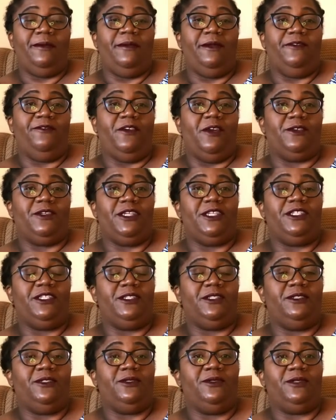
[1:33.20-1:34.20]

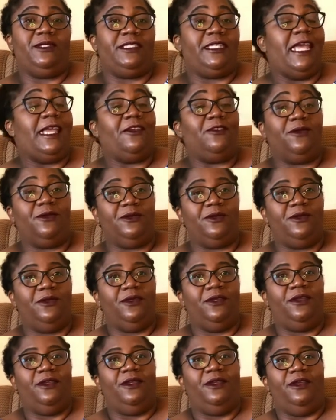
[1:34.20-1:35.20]
foundation to stand on.
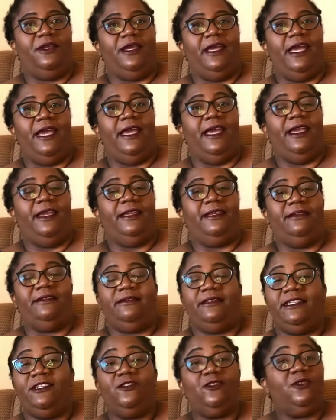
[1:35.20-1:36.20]
I
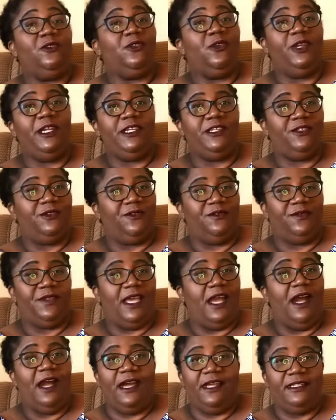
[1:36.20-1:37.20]
had no knowledge of the
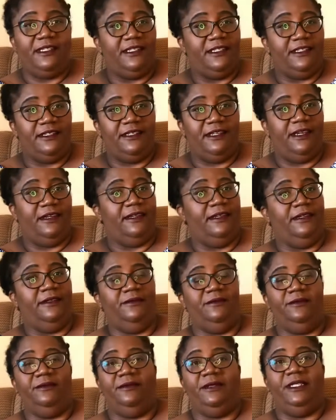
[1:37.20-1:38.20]
art,
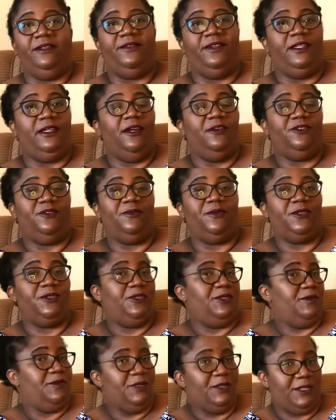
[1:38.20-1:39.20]
even how to
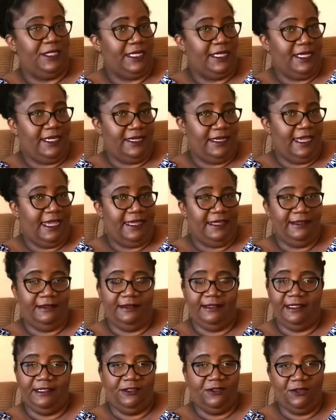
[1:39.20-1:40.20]
produce music. I
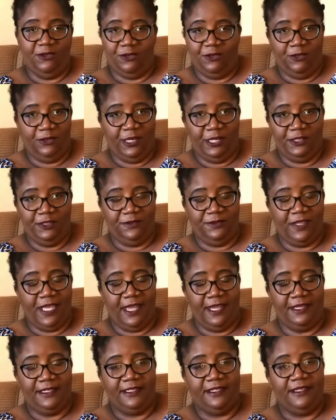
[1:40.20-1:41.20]
had no knowledge of
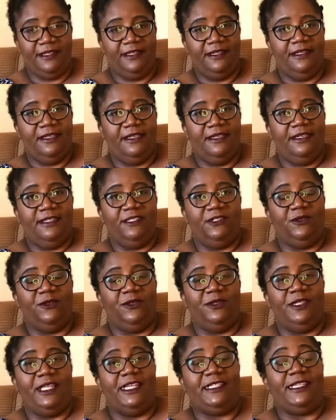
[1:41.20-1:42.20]
that. So
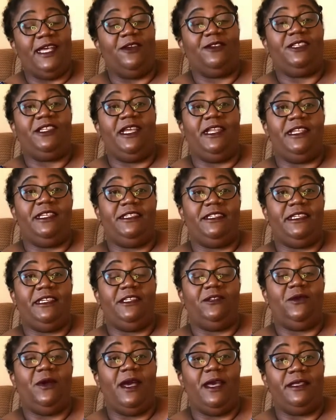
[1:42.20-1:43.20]
that's how challenging
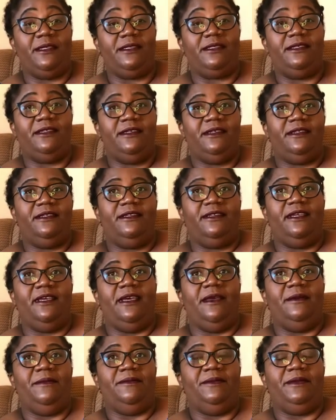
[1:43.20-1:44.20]
it was.
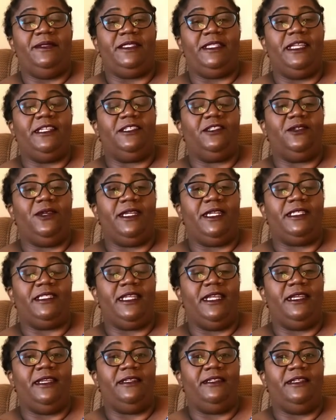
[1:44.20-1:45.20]
Starting to
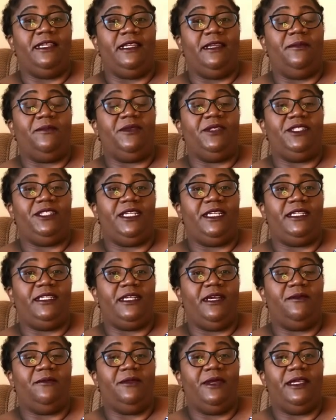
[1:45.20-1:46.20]
understand and appreciate
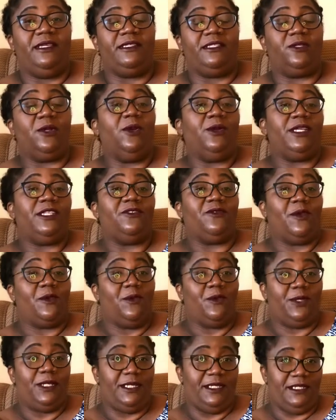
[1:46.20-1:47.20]
how a song is
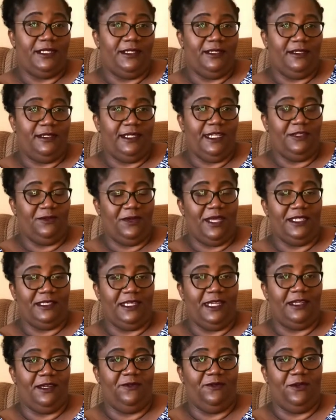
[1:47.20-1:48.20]
recorded. That's where I
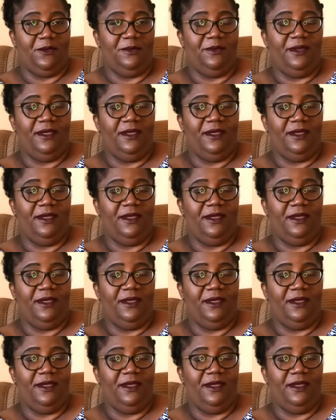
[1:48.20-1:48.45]
started from.